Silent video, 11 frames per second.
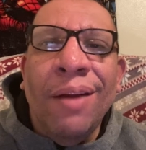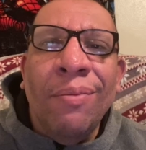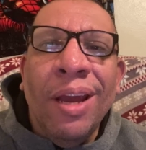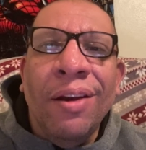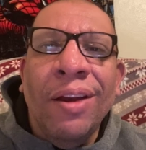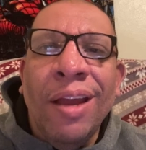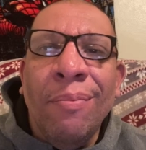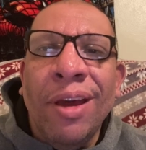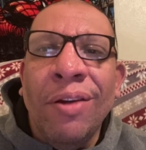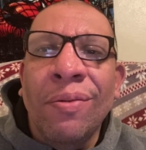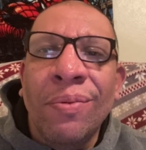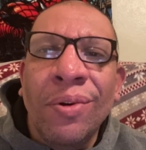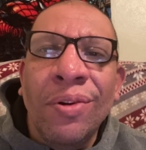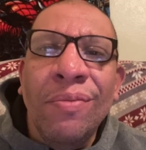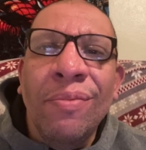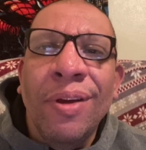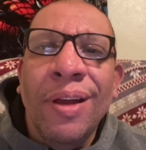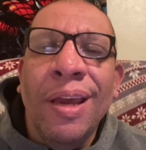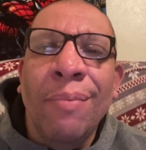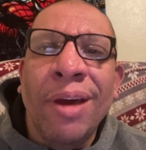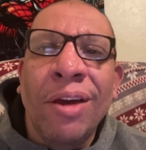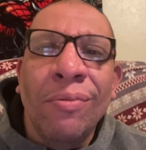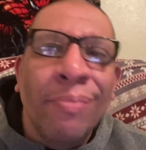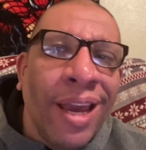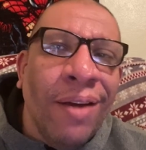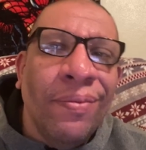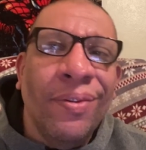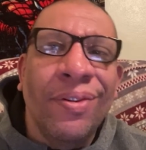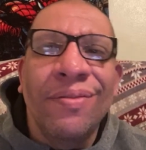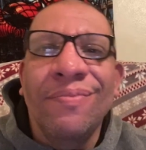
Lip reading: rather have my own room and my own bathroom.